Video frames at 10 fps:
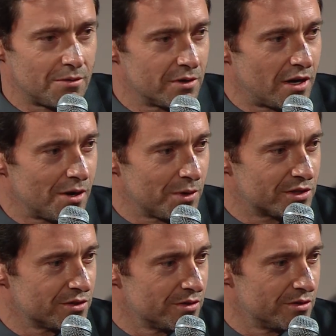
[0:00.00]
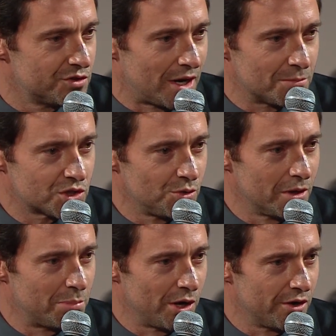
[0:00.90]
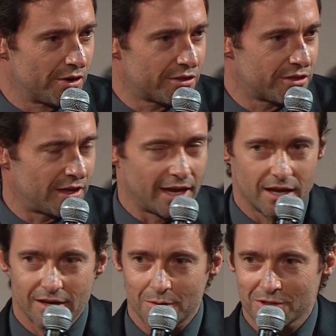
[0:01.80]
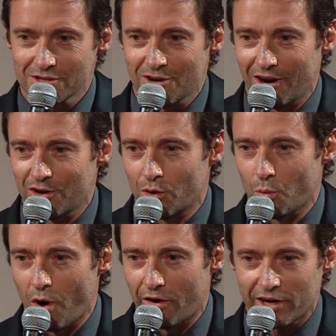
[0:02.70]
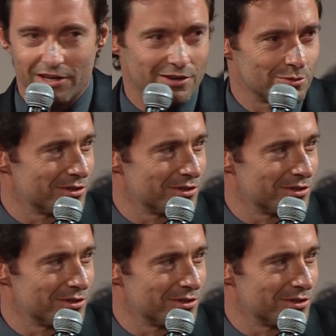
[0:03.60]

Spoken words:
I went to drama school in Perth, and there was this guy called Warwick who